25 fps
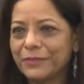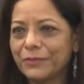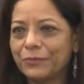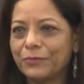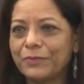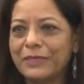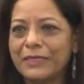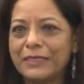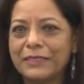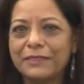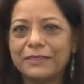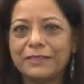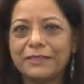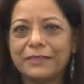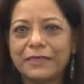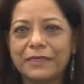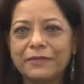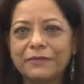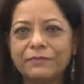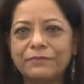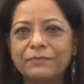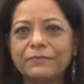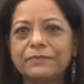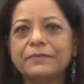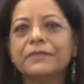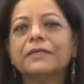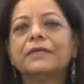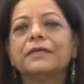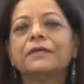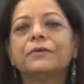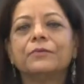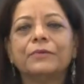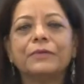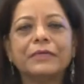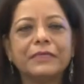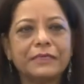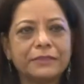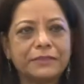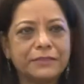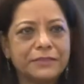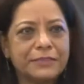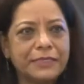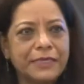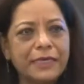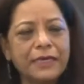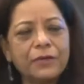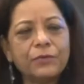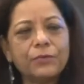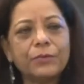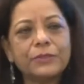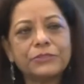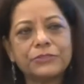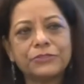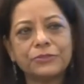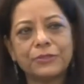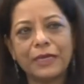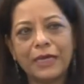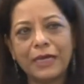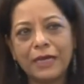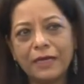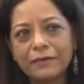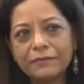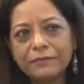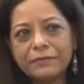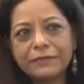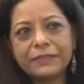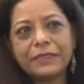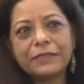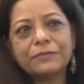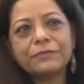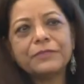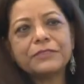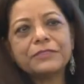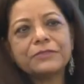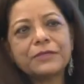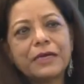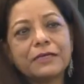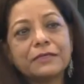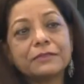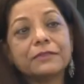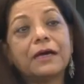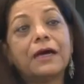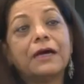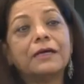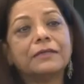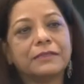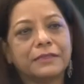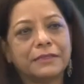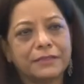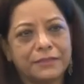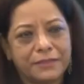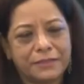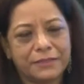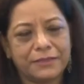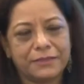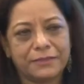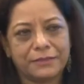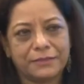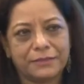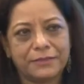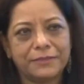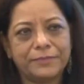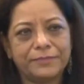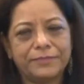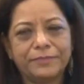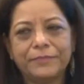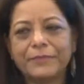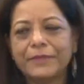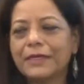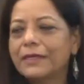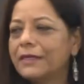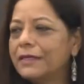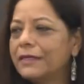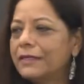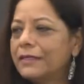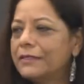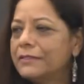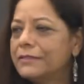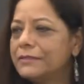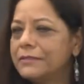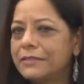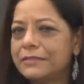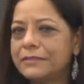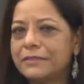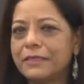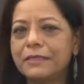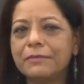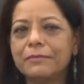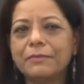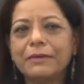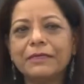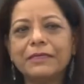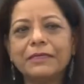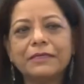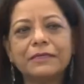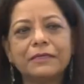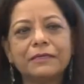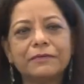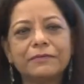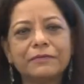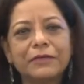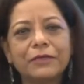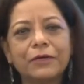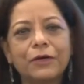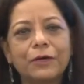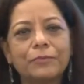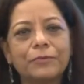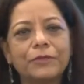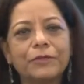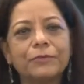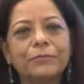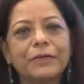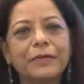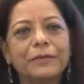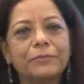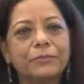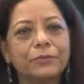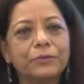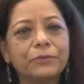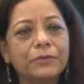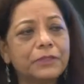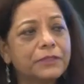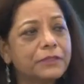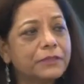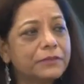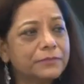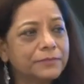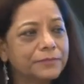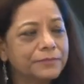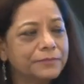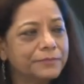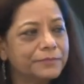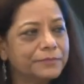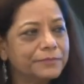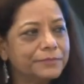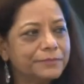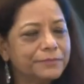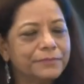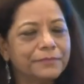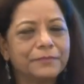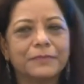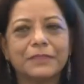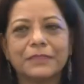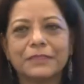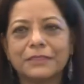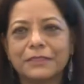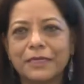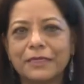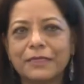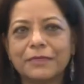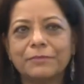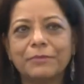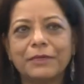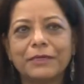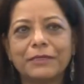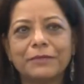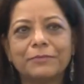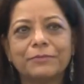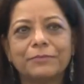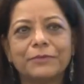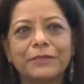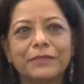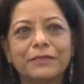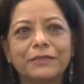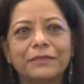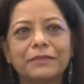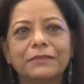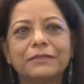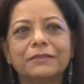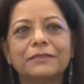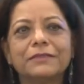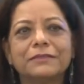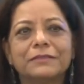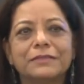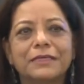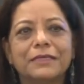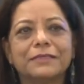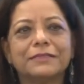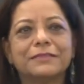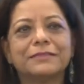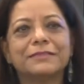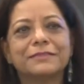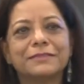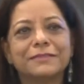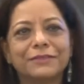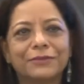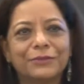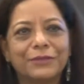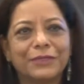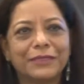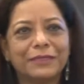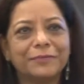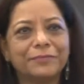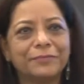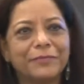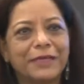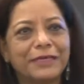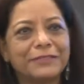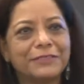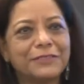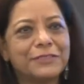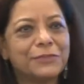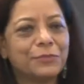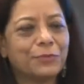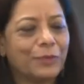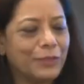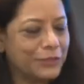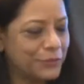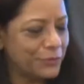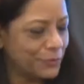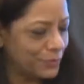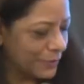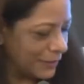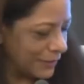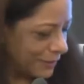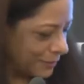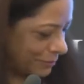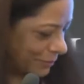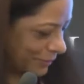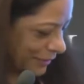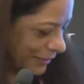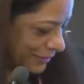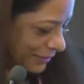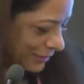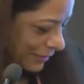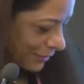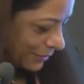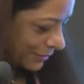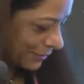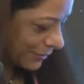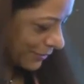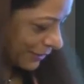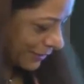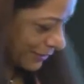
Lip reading: We take what you have and then we try to unleash it. Does anybody here have a copy of my book? Does anybody bring? Janice? Okay, I just want to read a page out of